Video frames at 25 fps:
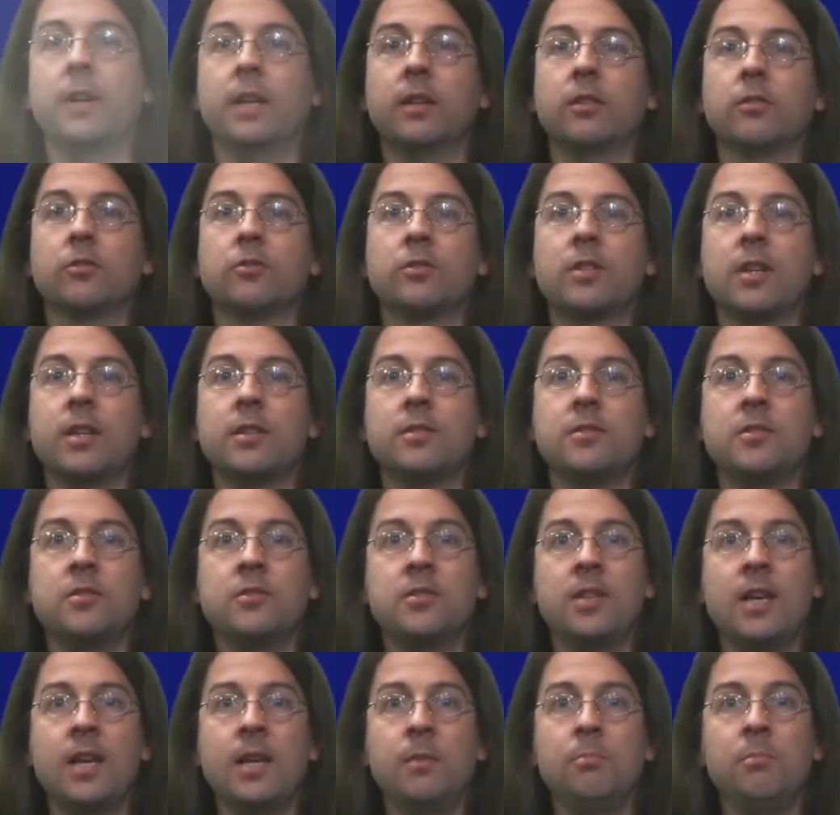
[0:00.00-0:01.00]
vector stays the
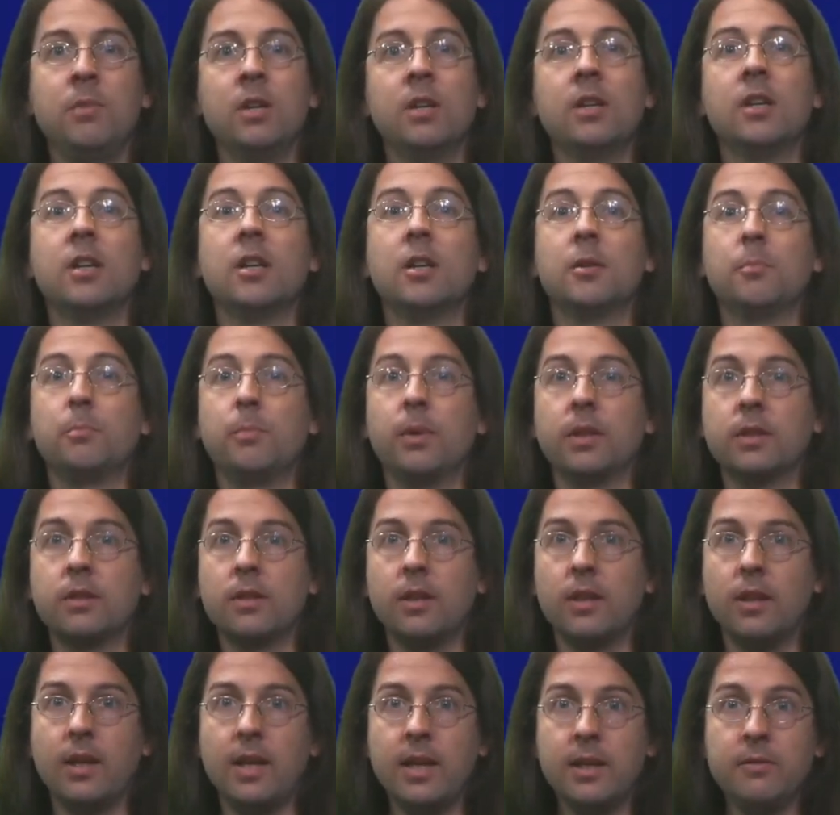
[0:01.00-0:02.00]
same, but the
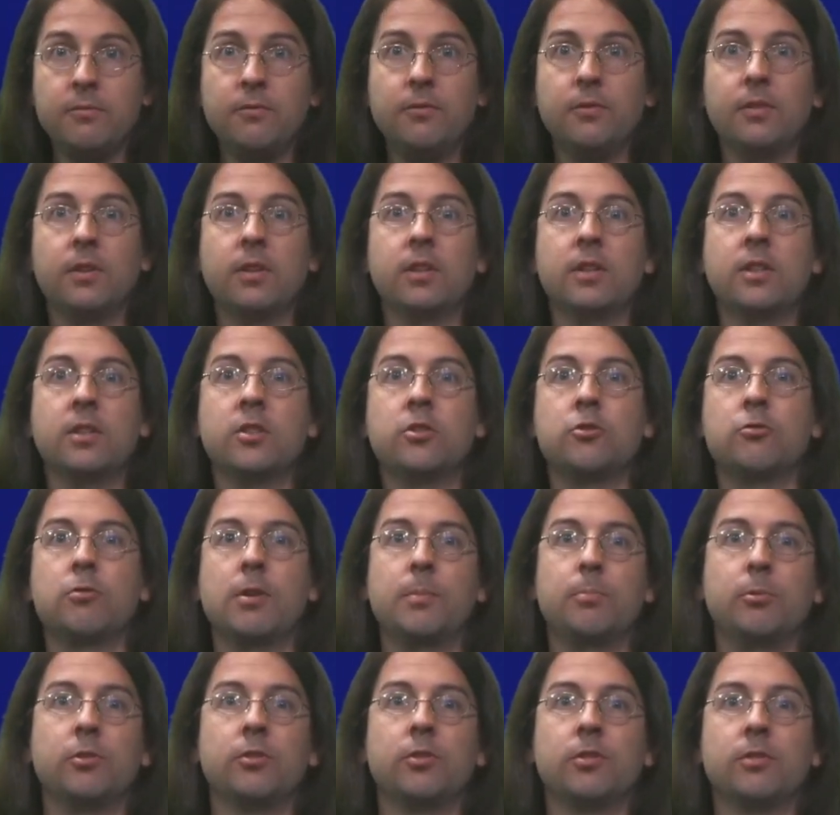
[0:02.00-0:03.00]
length is
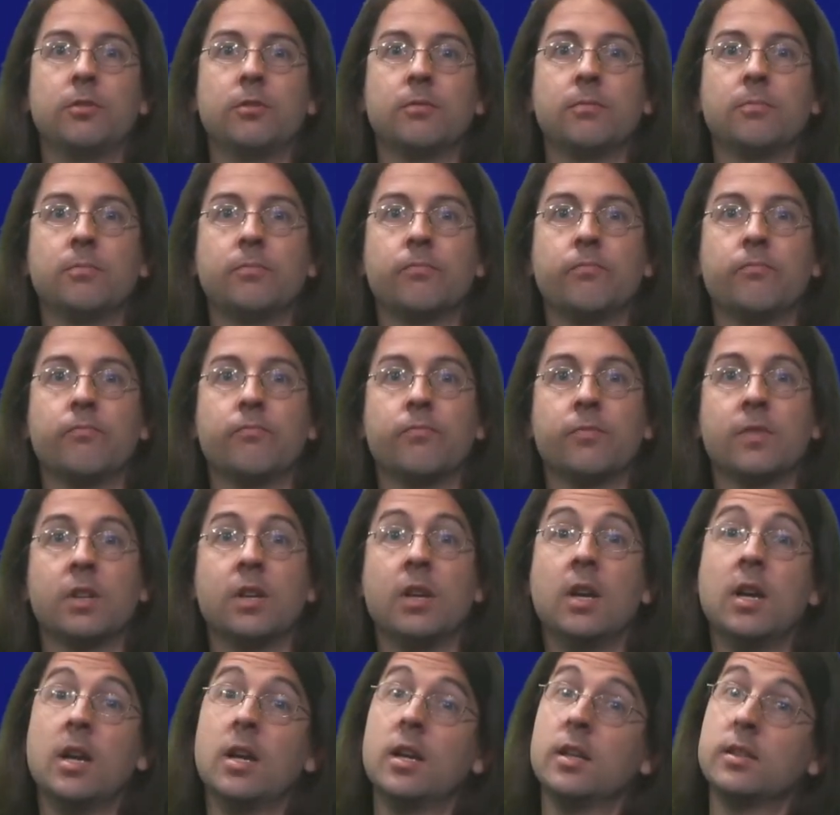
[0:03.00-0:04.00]
tripled.
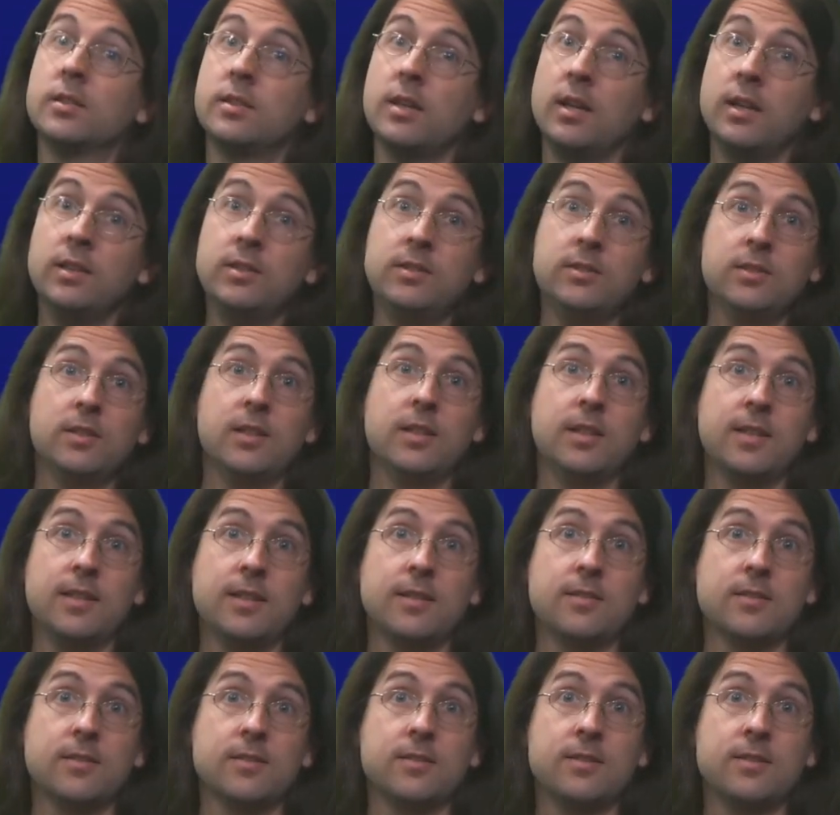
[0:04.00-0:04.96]
Thus, it is the